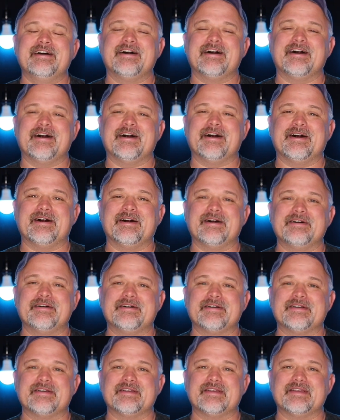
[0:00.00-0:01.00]
uh,
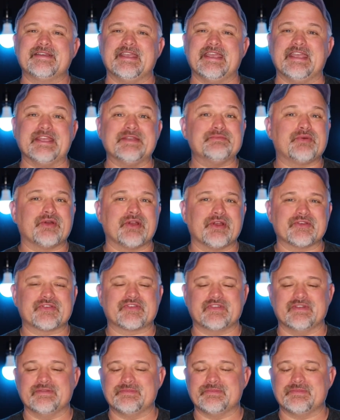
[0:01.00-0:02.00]
in
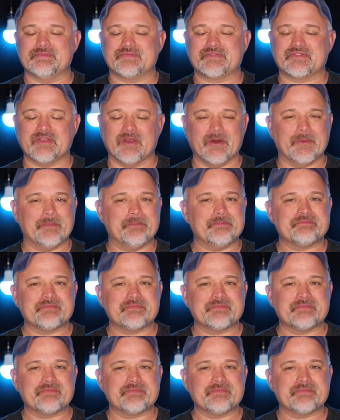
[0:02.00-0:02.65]
person. So